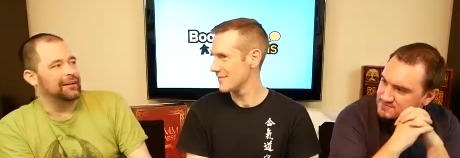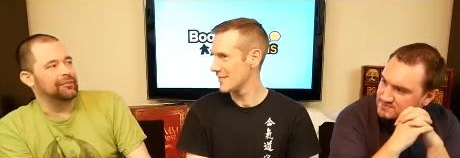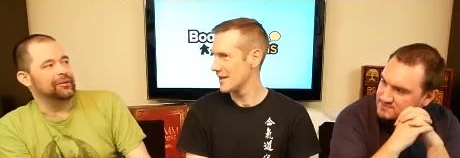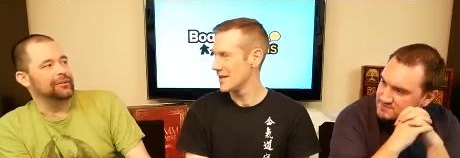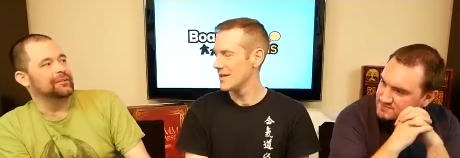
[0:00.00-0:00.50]
Speaker 1: I
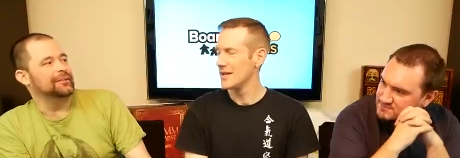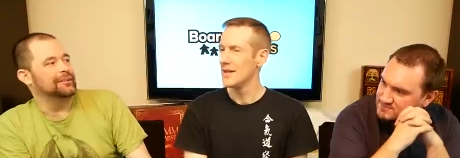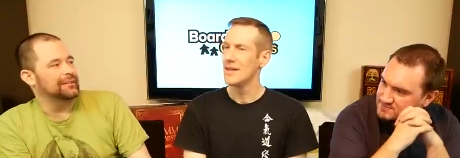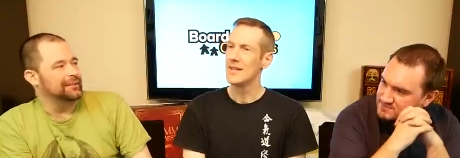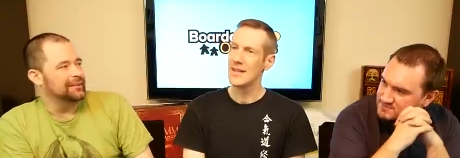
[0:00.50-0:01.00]
feel.
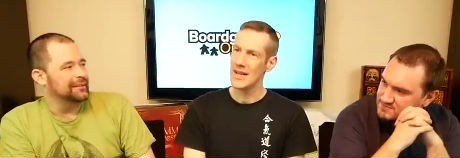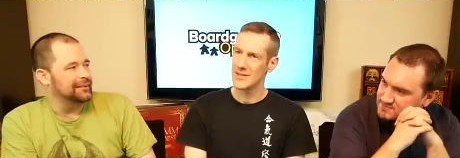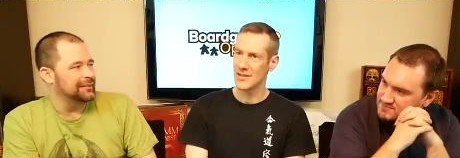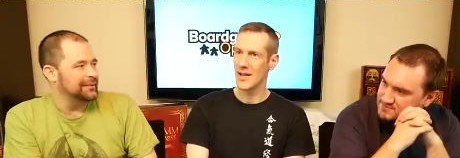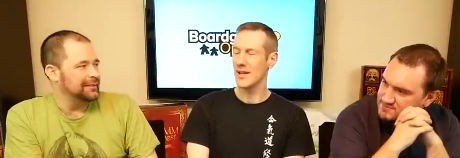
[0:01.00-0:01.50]
Speaker 2: Yes,
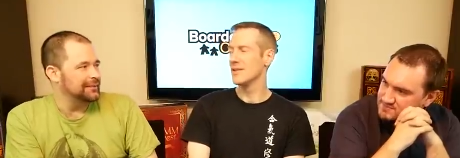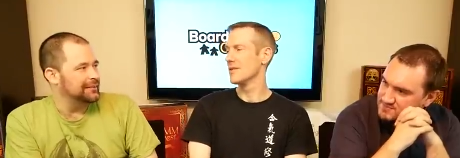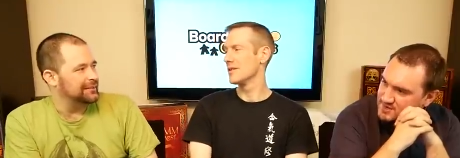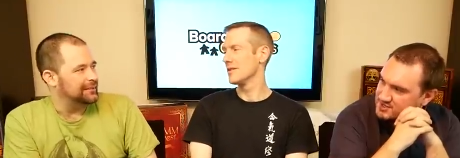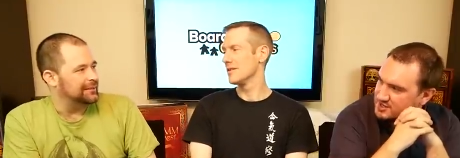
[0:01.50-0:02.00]
okay.
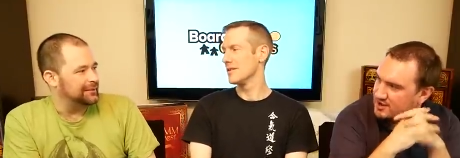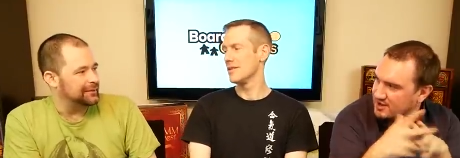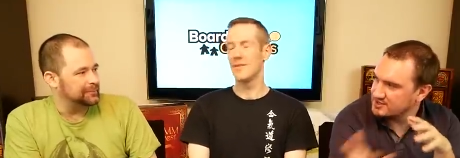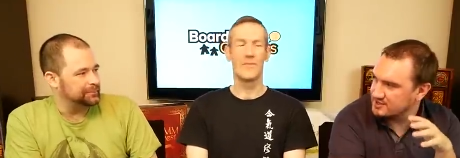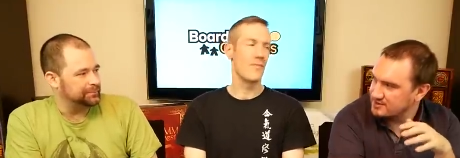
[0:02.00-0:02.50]
Because the
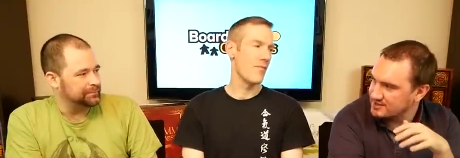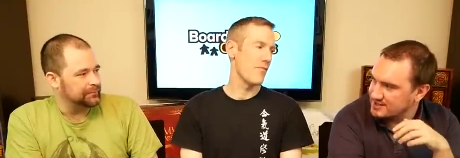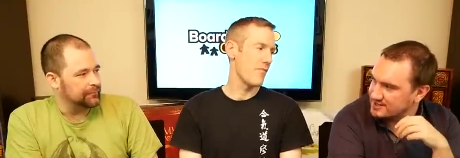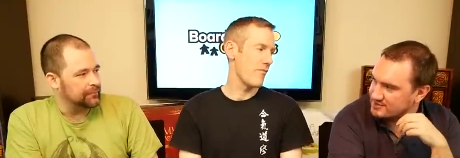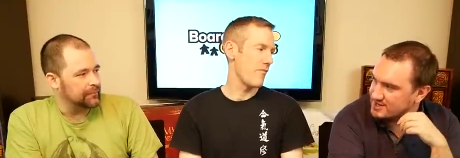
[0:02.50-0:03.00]
cards could
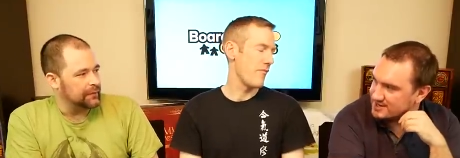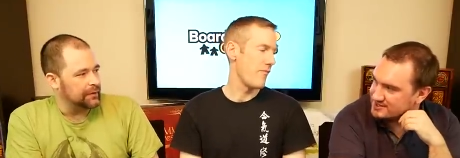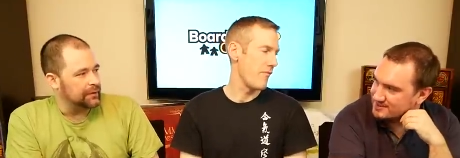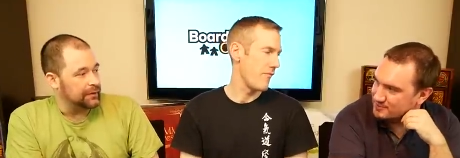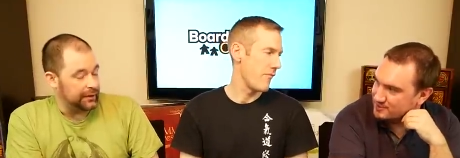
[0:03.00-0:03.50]
easily change on
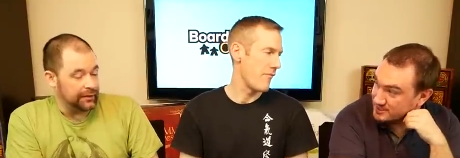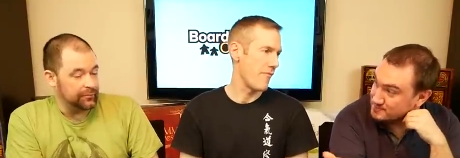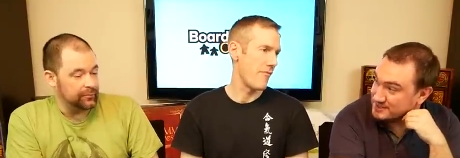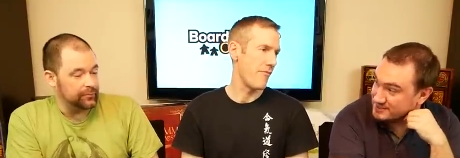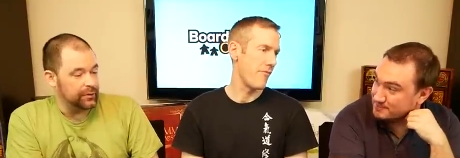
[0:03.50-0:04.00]
the
Speaker 1: board, yeah.
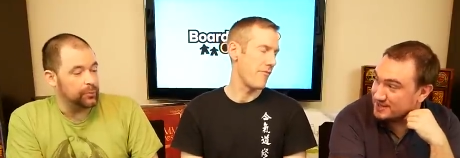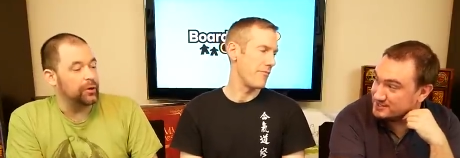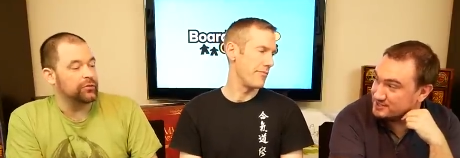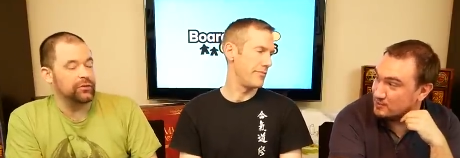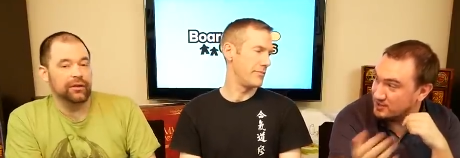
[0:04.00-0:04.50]
Especially in
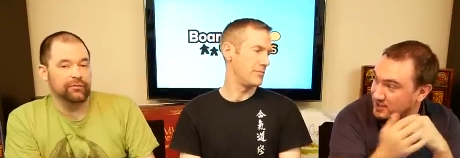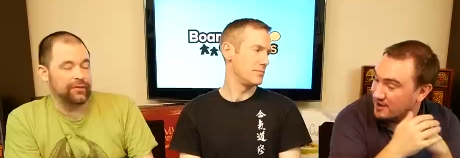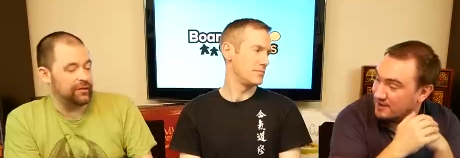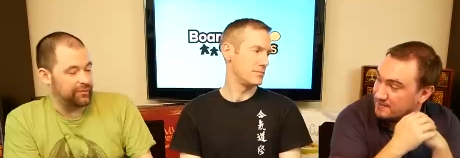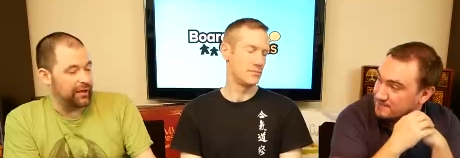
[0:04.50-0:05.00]
places you want to go.
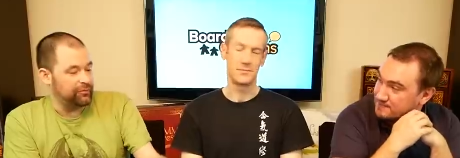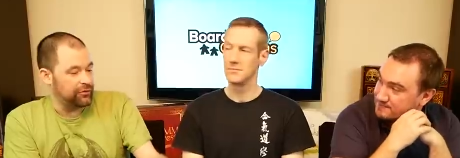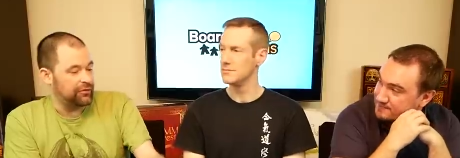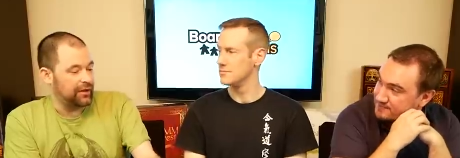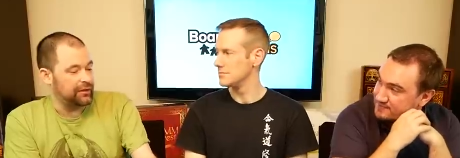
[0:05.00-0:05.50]
If they've
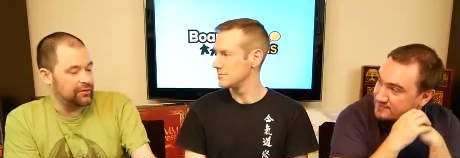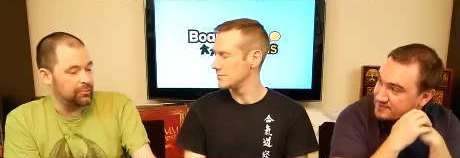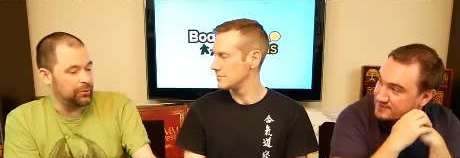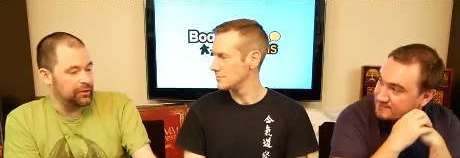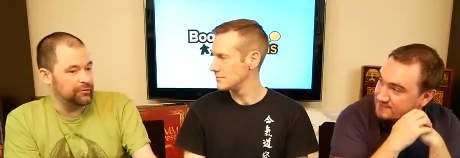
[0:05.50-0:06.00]
just taken the
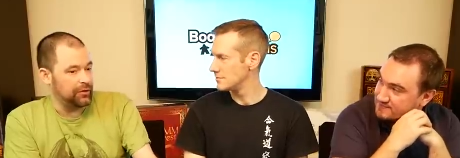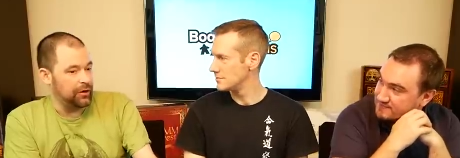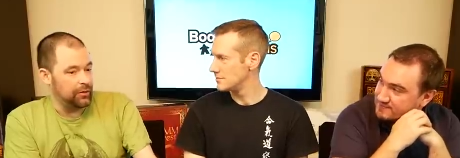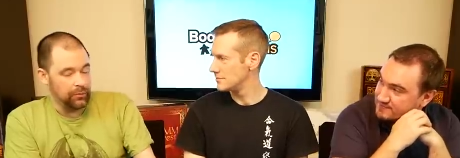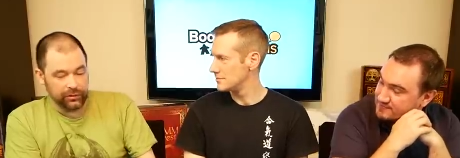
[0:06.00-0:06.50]
spot you've
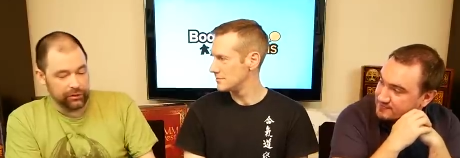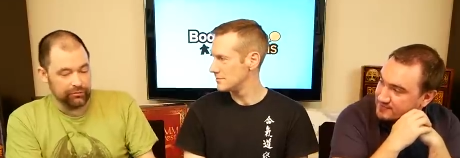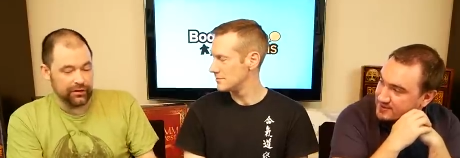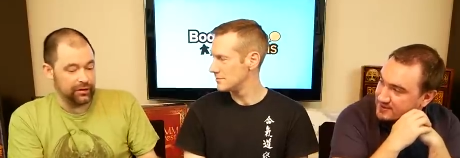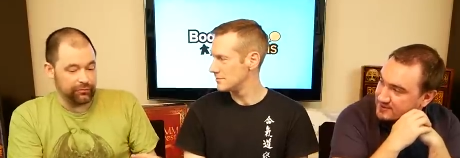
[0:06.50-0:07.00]
got, well,
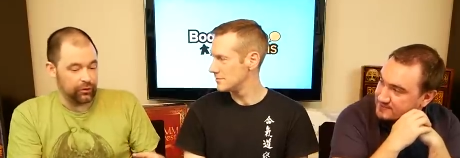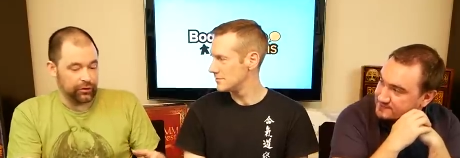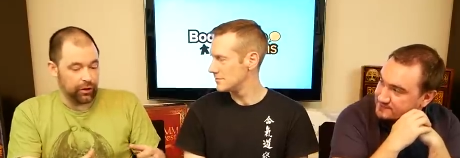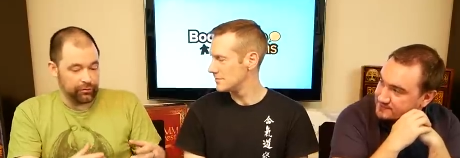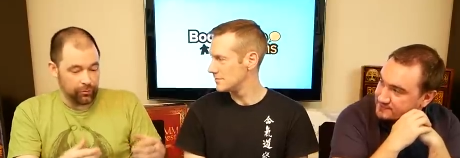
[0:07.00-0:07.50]
you've got to
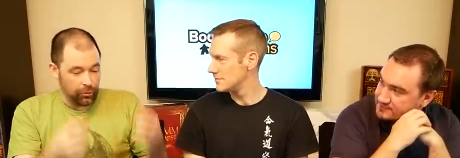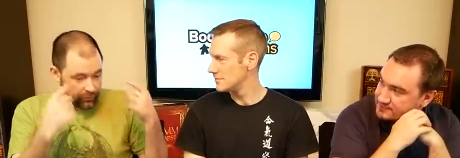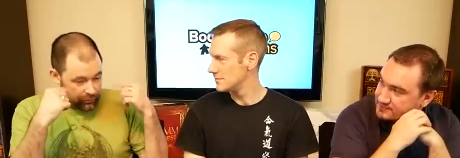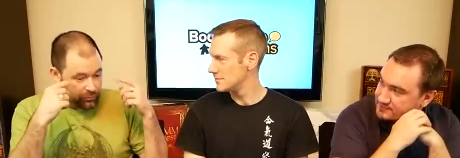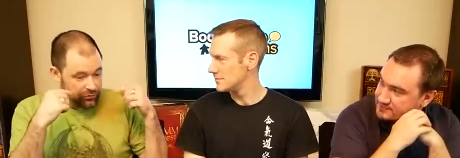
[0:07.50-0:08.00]
go through all
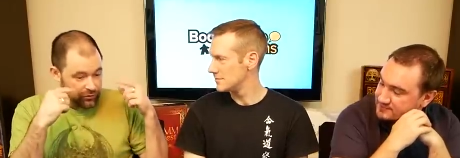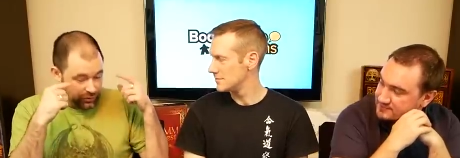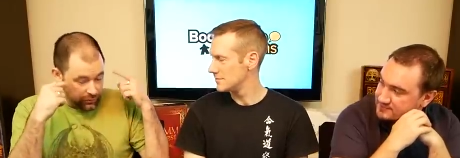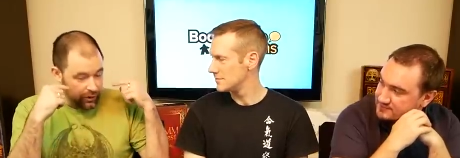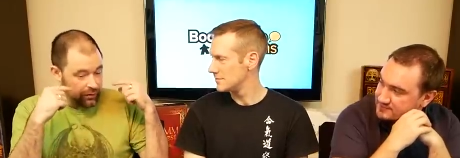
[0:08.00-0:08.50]
those options that
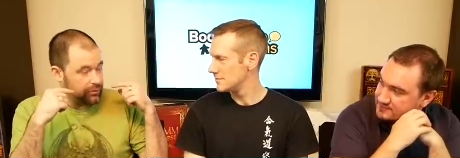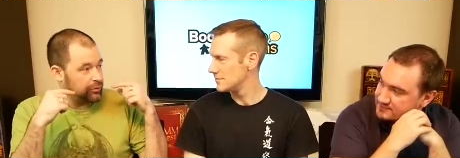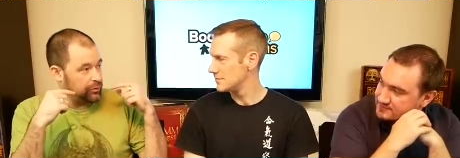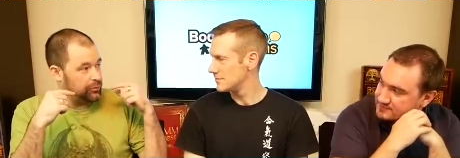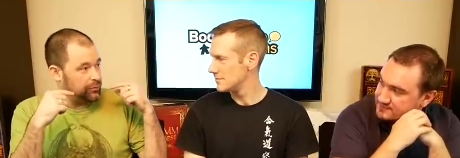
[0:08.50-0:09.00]
you were going
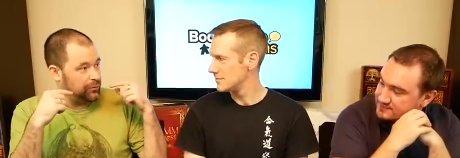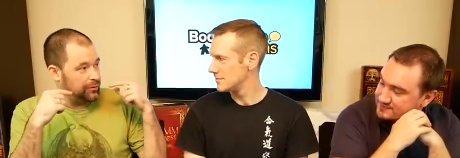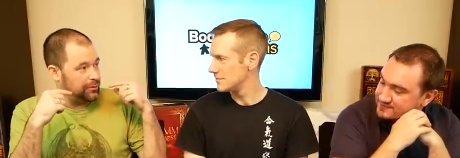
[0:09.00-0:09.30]
through